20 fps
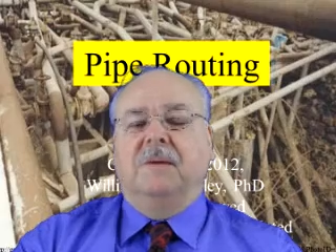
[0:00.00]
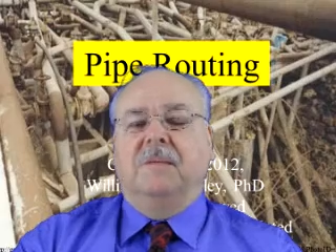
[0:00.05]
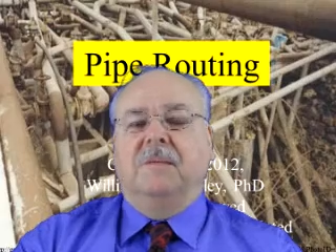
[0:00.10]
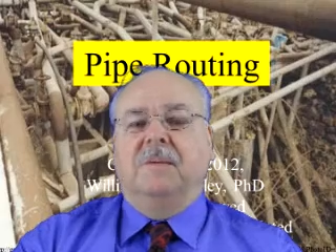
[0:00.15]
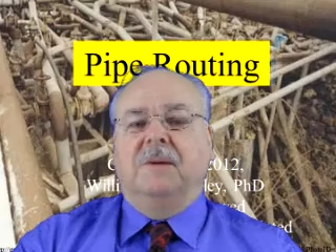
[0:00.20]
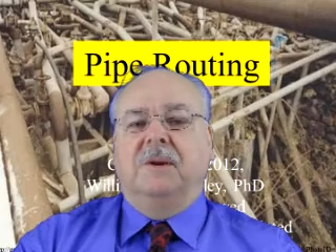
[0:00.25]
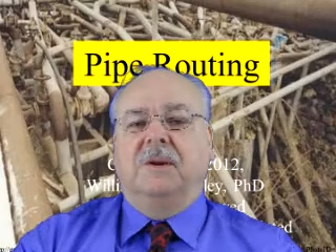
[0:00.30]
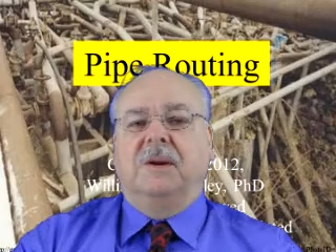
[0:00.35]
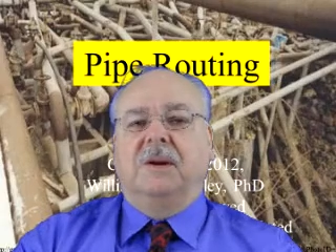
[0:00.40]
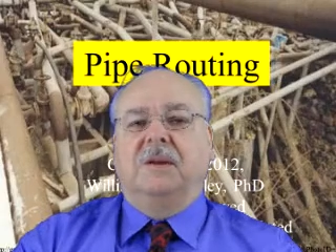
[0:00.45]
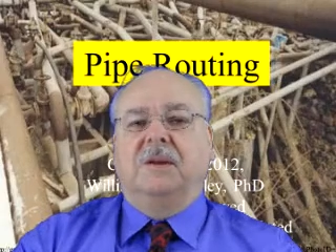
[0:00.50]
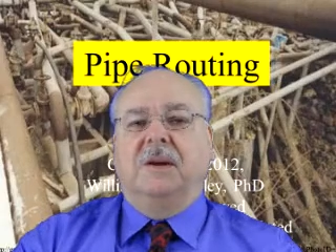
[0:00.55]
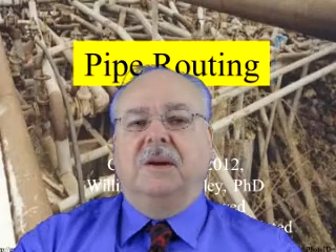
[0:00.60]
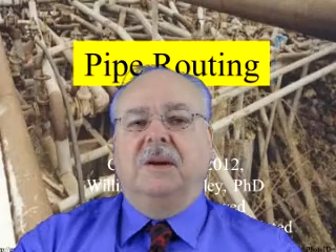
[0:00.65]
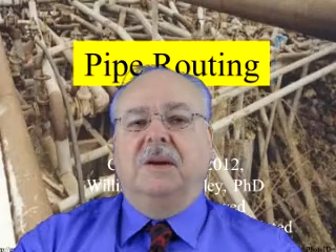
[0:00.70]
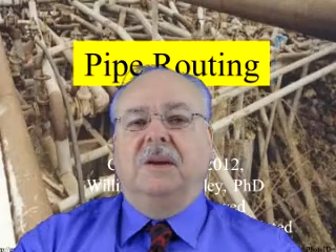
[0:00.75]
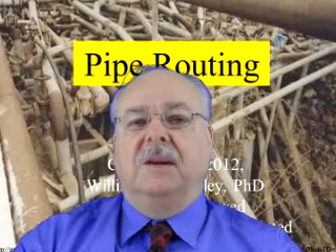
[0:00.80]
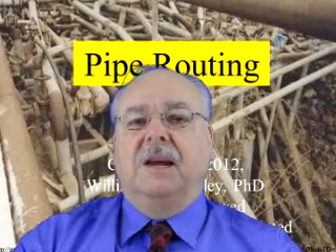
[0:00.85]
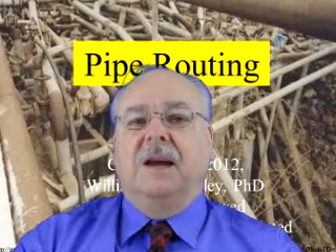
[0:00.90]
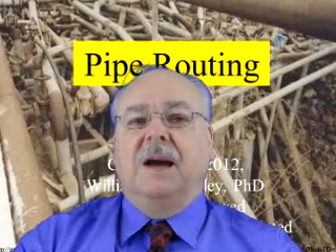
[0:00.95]
We'll look at
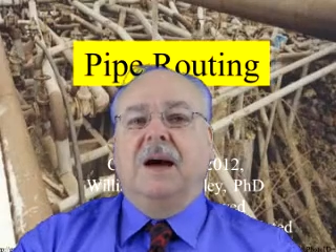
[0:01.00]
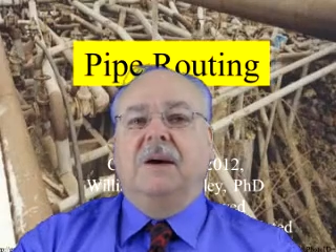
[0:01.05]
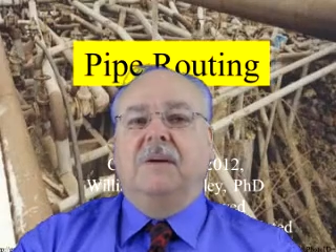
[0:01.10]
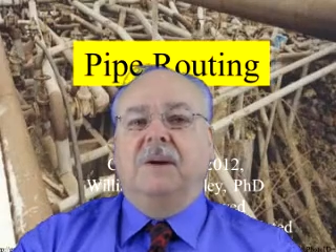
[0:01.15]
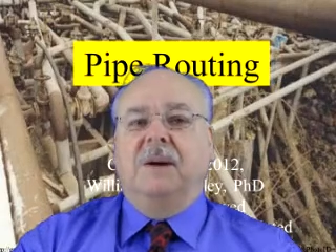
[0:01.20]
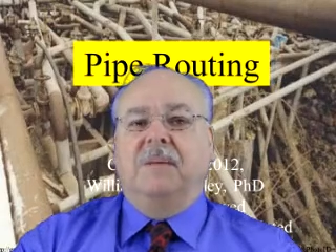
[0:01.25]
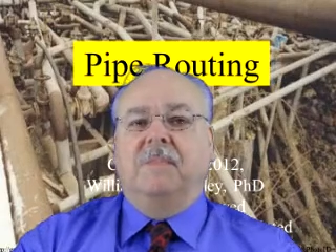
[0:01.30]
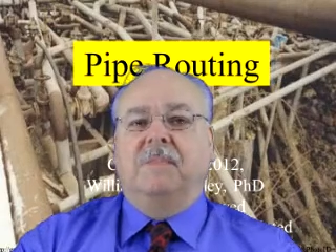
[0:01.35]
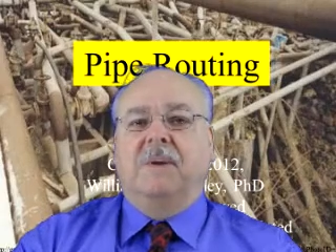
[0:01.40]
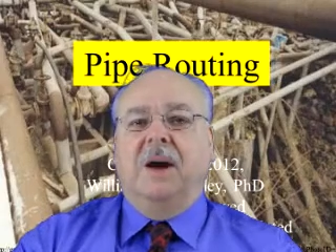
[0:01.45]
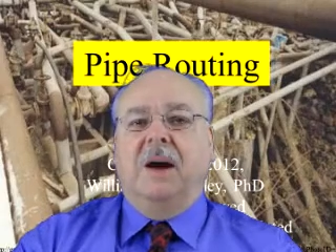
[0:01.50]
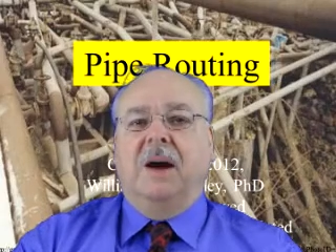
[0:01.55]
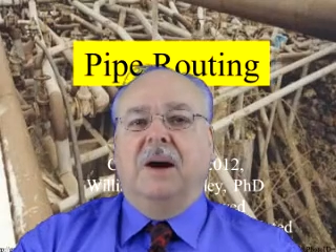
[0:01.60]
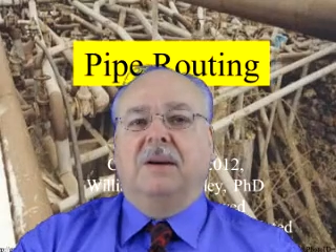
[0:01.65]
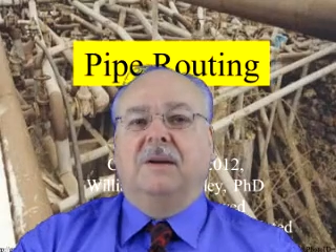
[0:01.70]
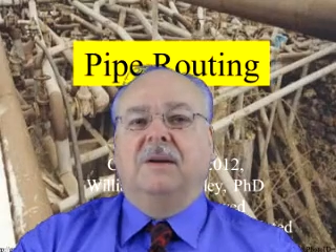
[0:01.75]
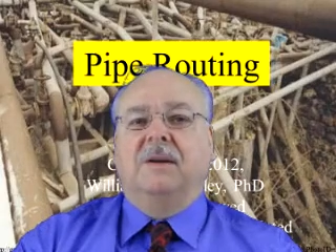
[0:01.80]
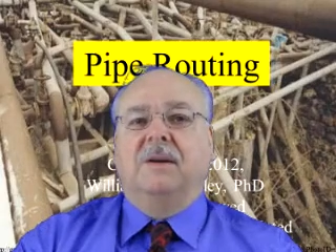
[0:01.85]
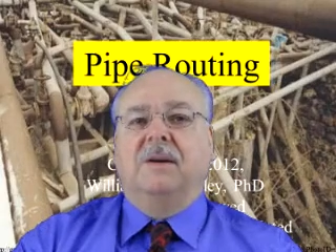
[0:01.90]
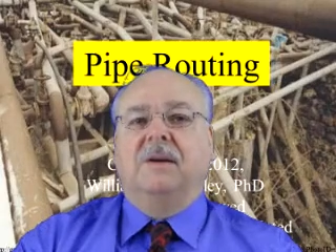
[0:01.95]
the layout
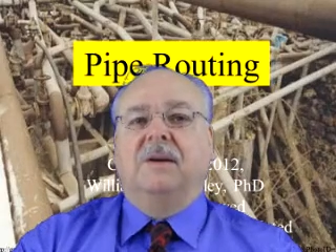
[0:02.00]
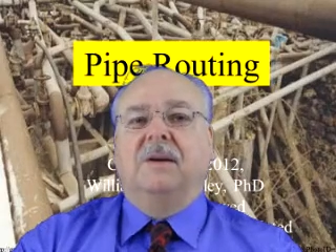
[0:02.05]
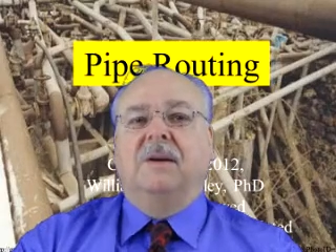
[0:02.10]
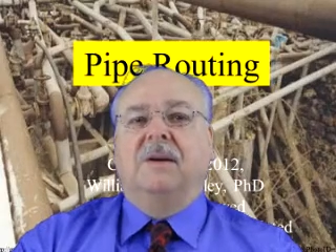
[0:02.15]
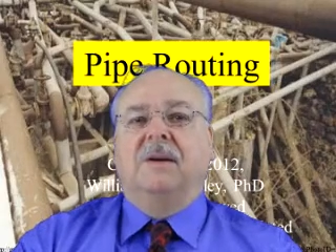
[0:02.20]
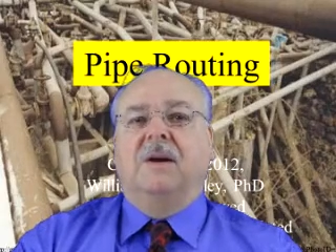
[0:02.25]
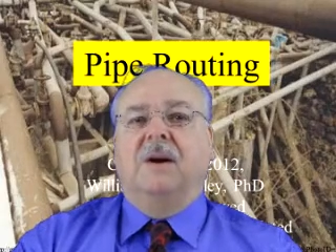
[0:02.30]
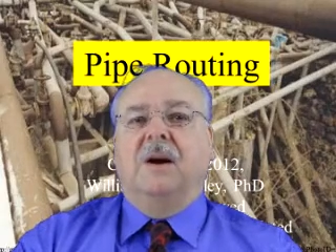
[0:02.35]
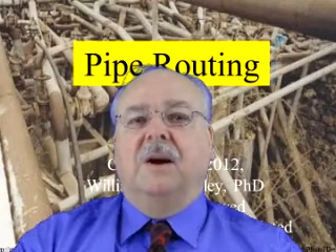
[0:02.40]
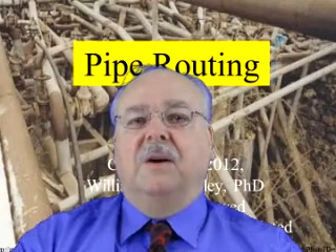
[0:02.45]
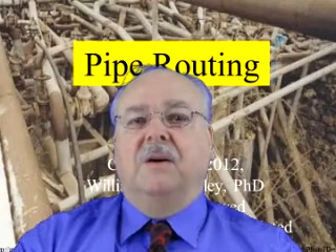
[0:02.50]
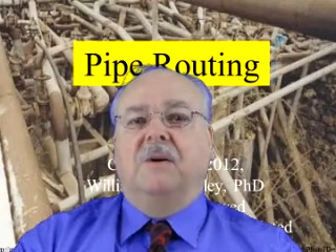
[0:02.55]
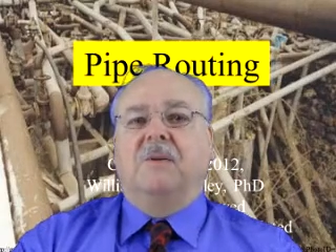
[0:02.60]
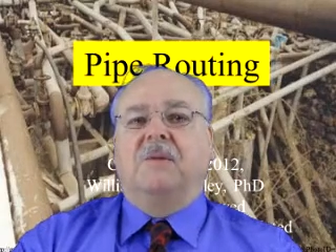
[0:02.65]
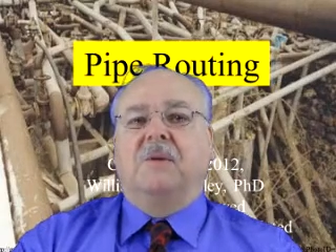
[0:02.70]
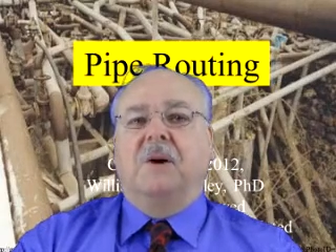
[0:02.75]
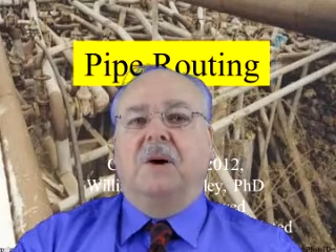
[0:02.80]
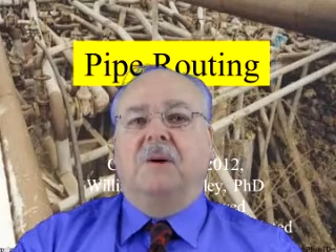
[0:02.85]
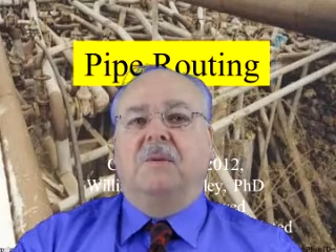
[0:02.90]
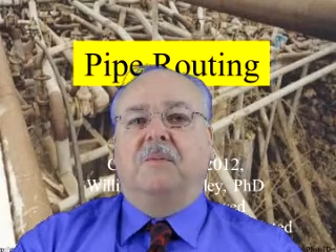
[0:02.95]
impact on
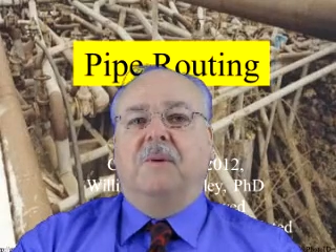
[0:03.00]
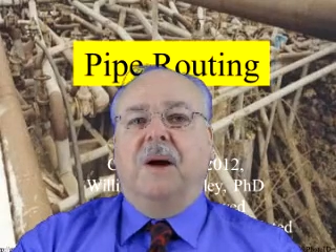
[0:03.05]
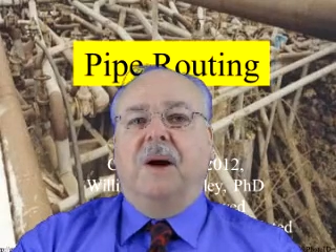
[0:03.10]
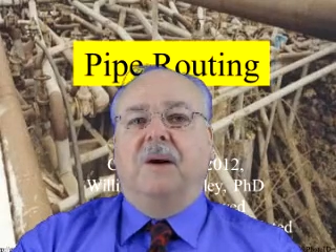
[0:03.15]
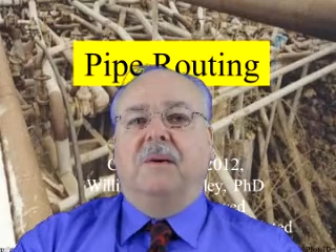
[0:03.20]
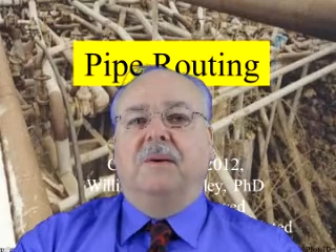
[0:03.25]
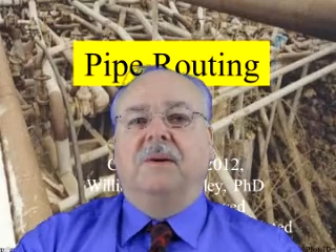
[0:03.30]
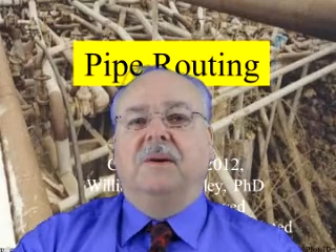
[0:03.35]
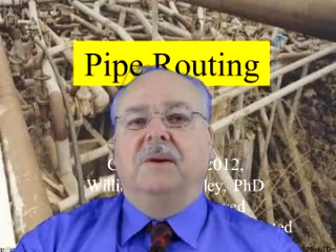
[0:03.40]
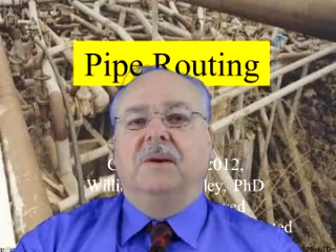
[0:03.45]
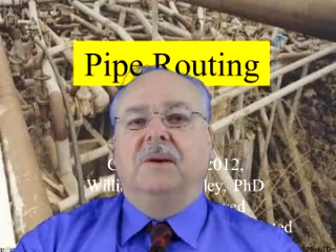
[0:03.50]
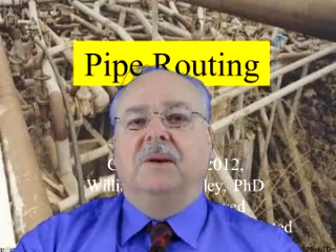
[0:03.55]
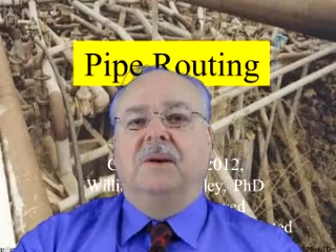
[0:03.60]
overall route.